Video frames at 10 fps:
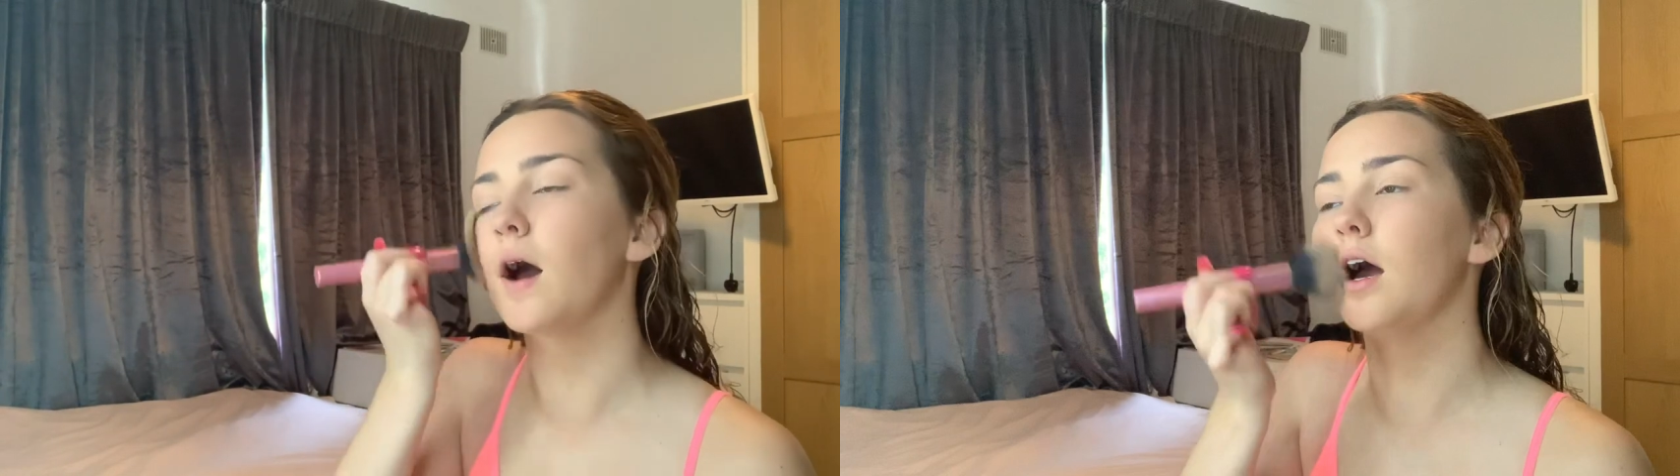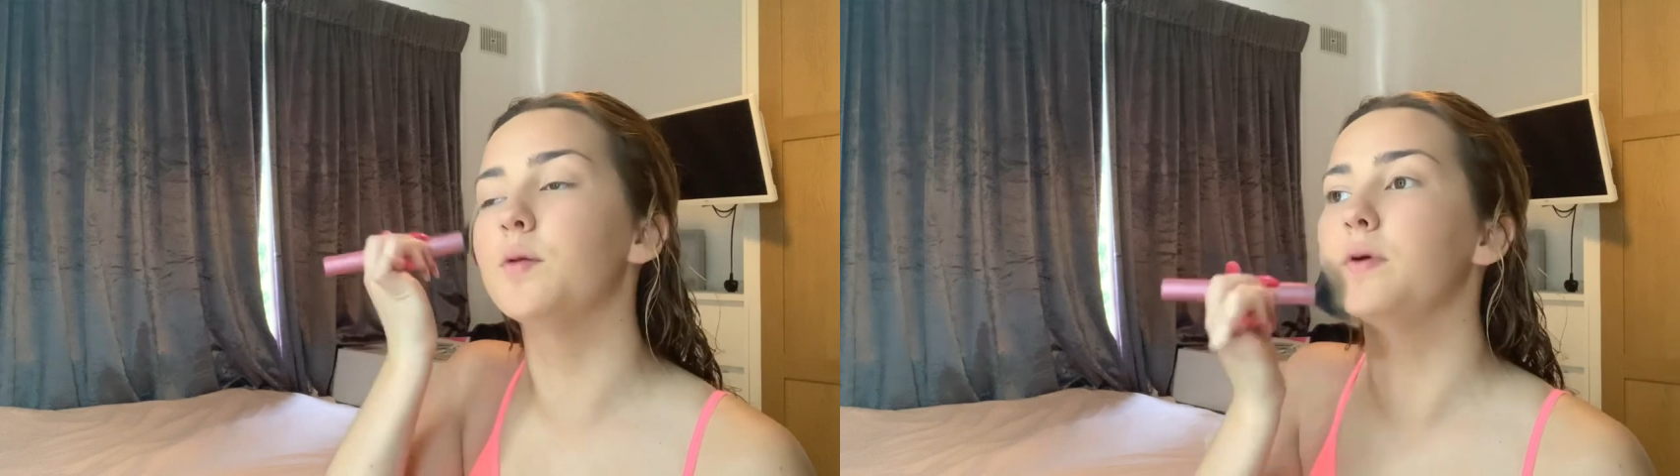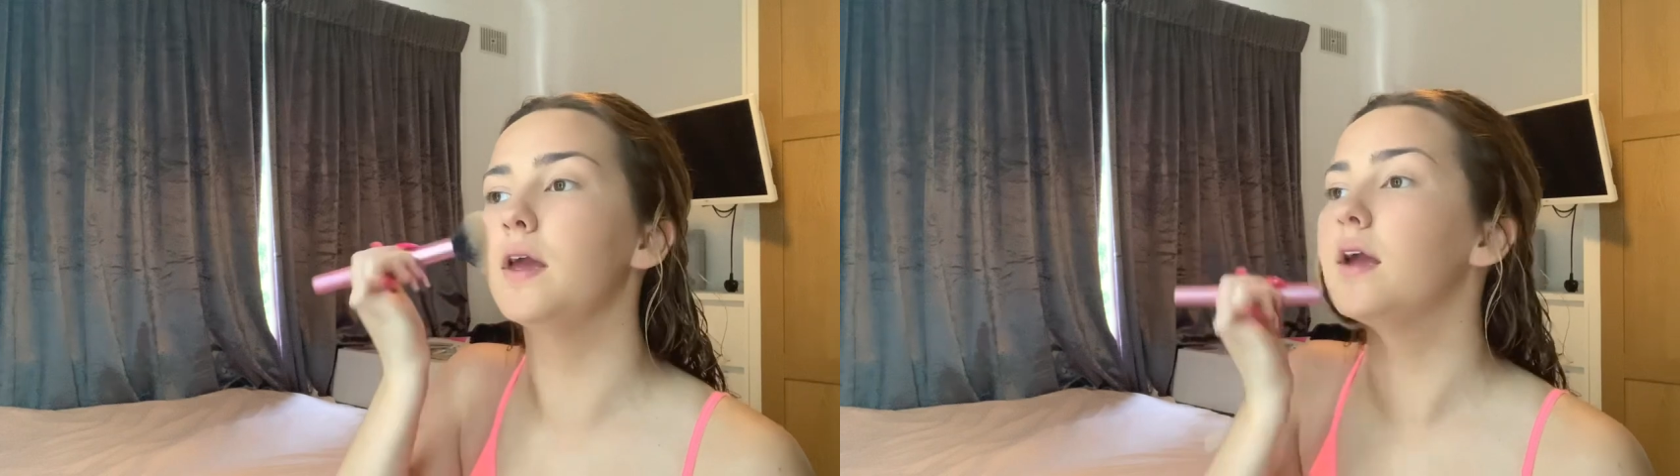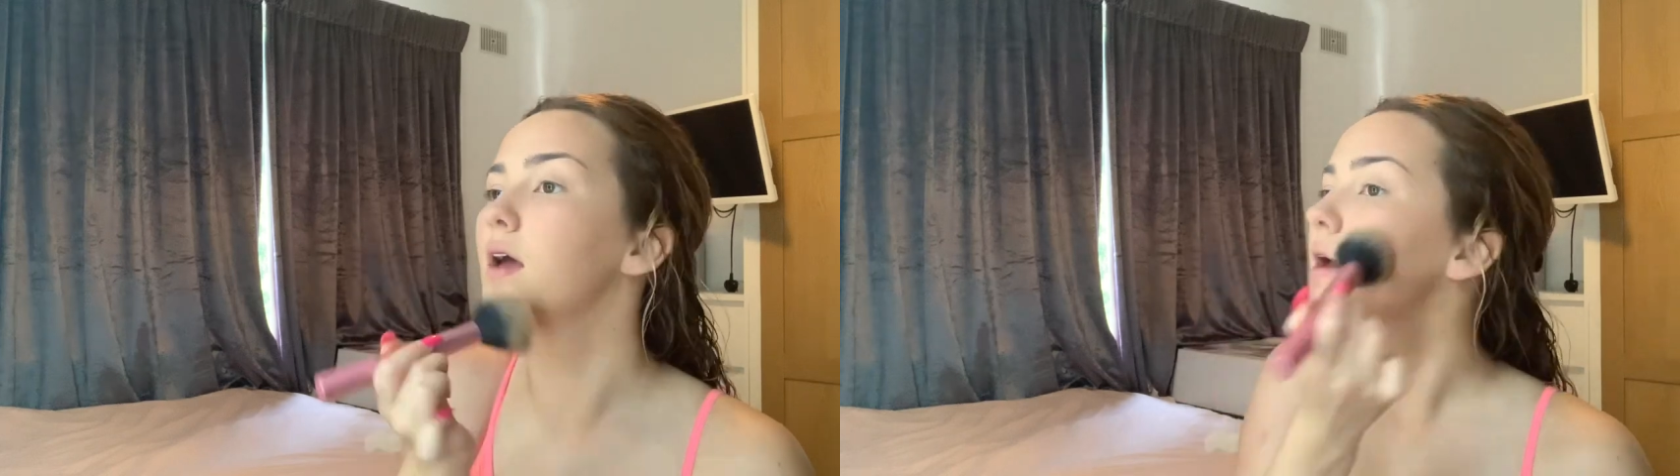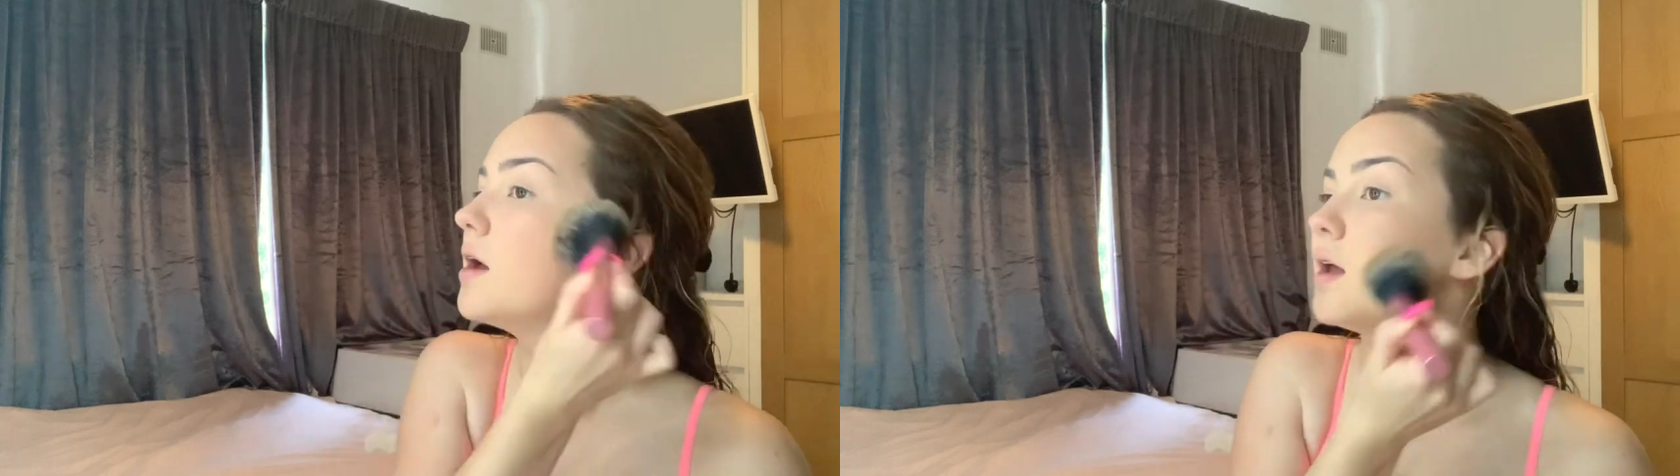I'd be
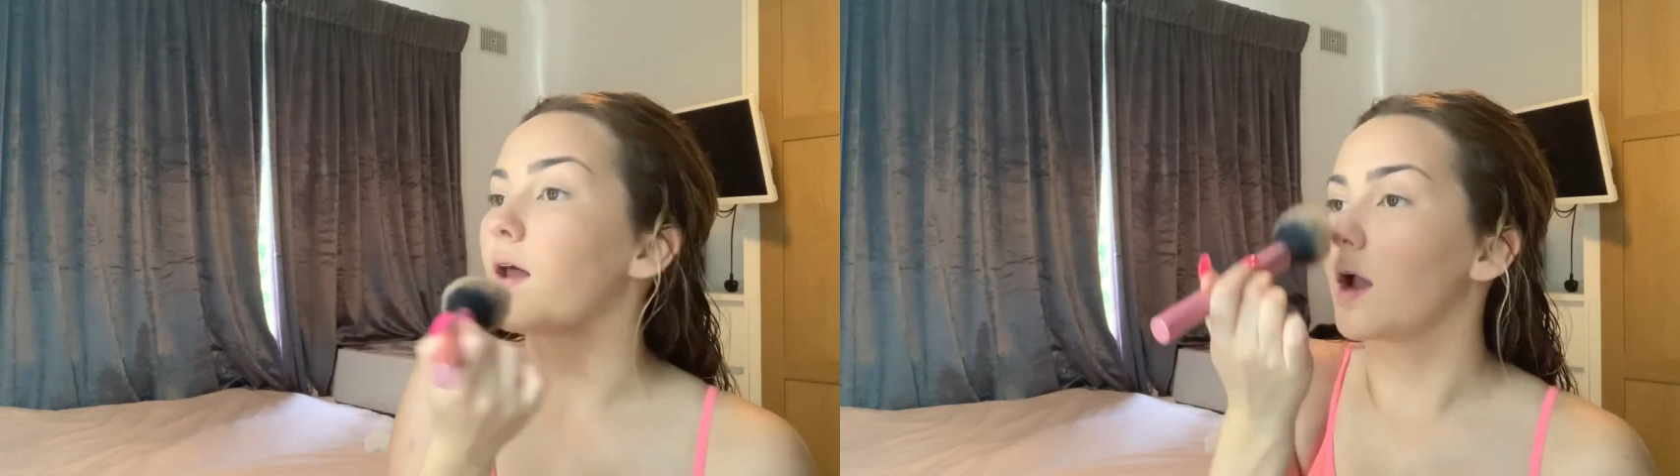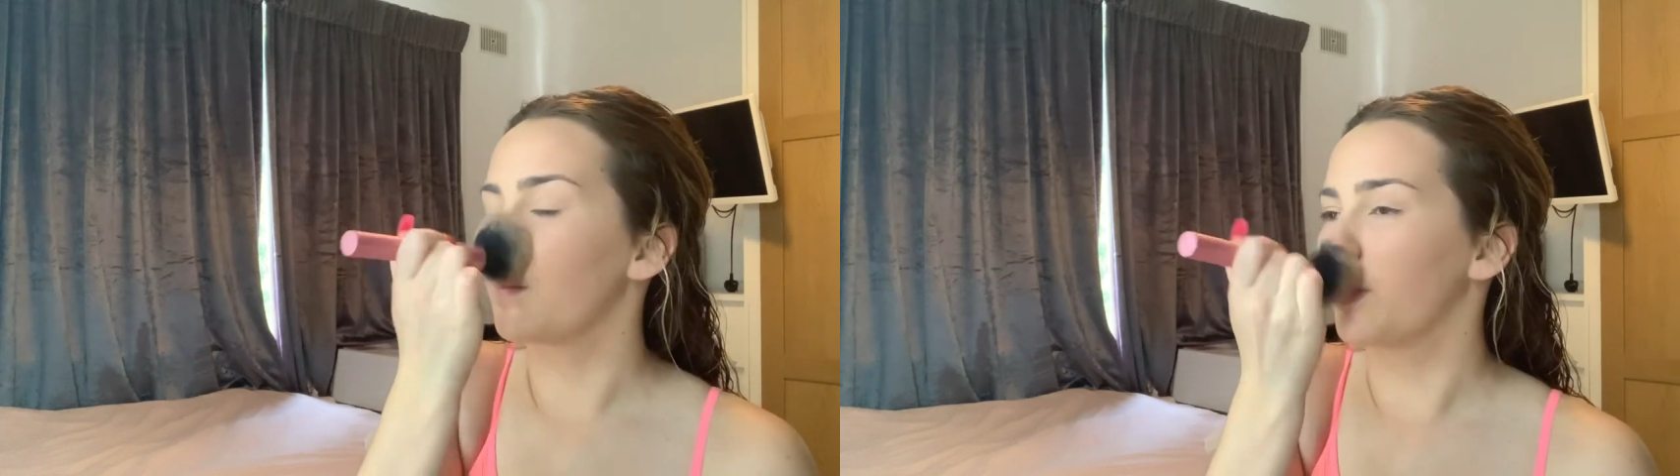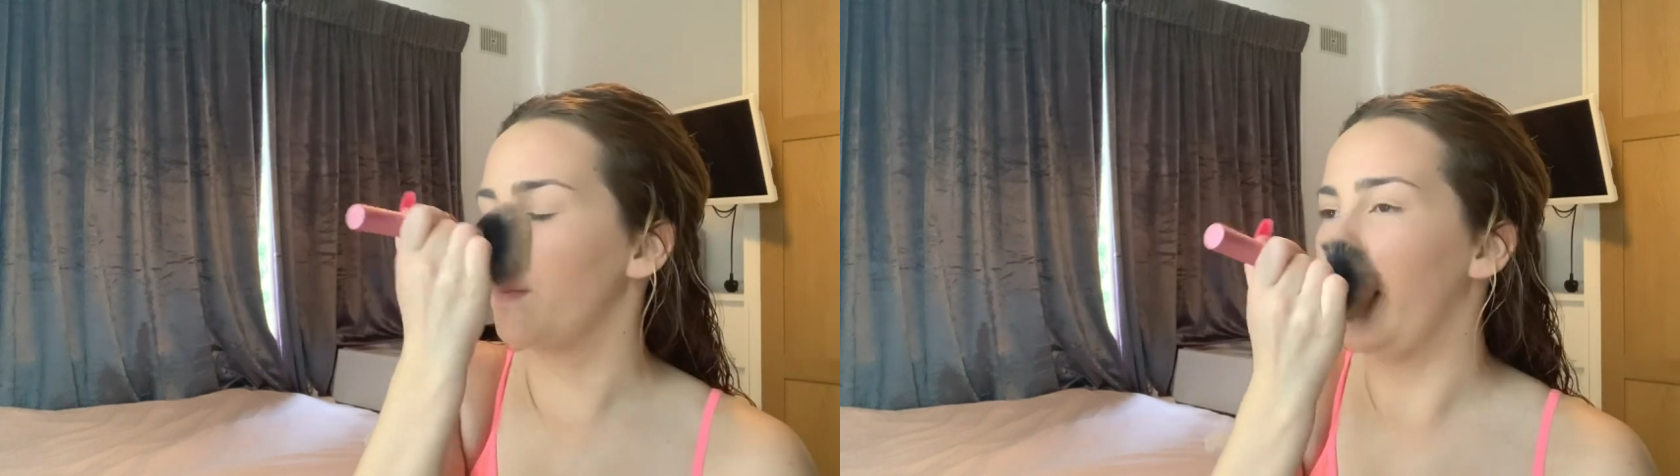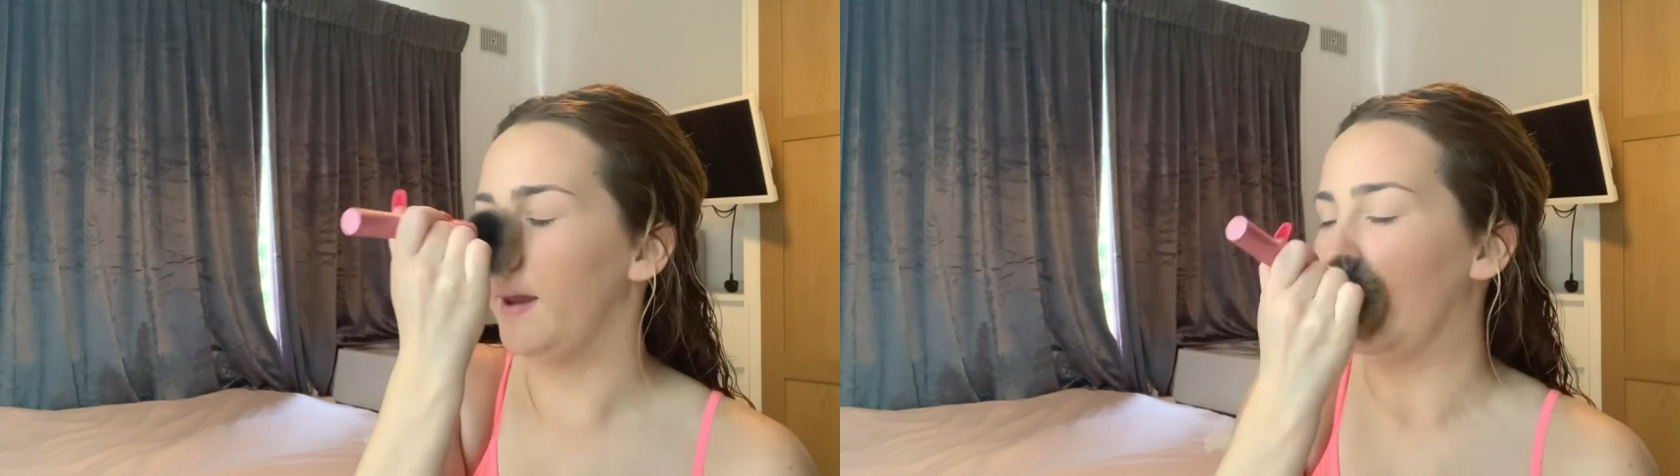like prepared.